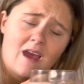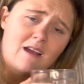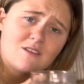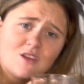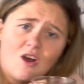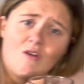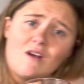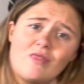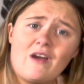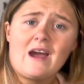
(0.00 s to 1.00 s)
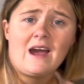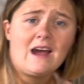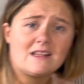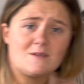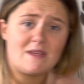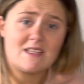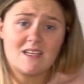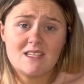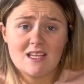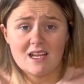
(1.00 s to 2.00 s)
So that had to be
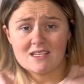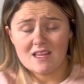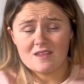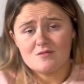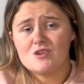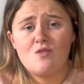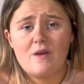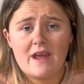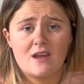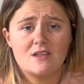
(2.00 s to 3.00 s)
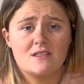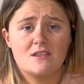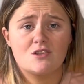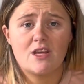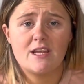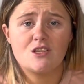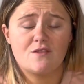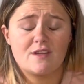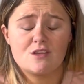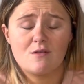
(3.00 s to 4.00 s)
deleted, and there was no way I could change the
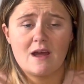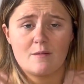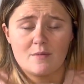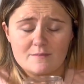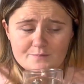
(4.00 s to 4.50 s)
video up.